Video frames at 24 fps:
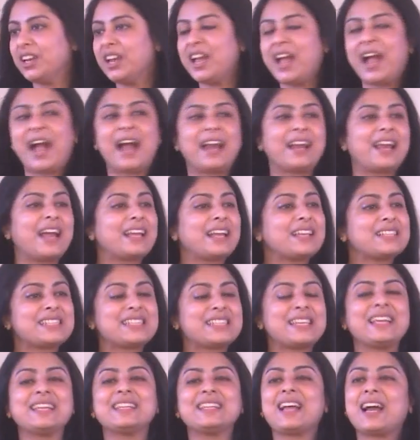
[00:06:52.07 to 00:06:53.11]
And I
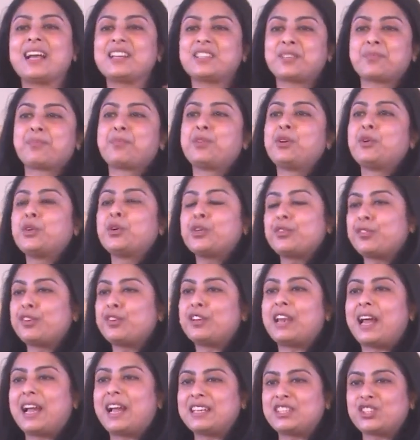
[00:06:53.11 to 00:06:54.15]
see that beautiful
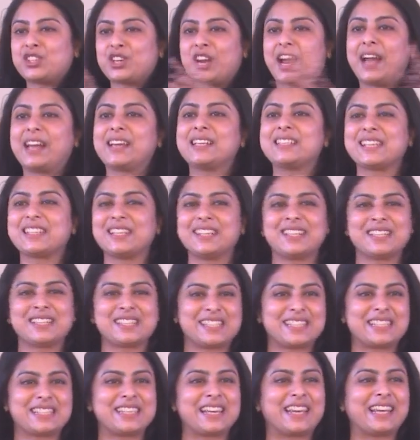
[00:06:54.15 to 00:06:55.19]
lights right here,
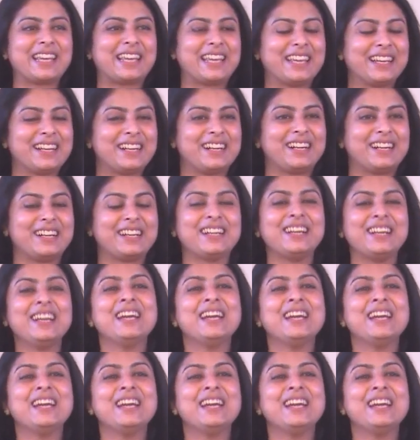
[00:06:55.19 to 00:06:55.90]
sitting here,